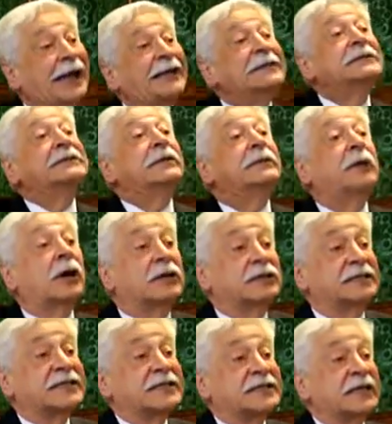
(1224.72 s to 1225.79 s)
and
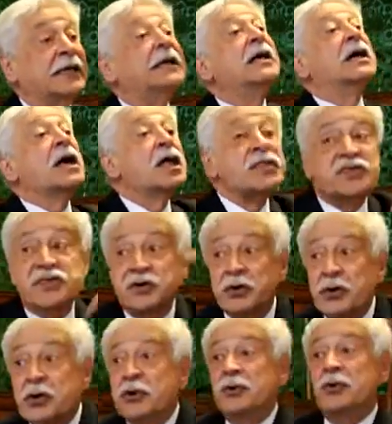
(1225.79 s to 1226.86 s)
democracy
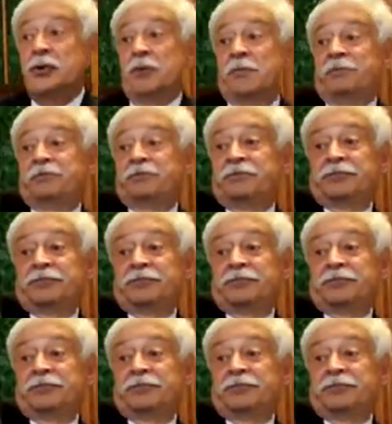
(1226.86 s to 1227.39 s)
through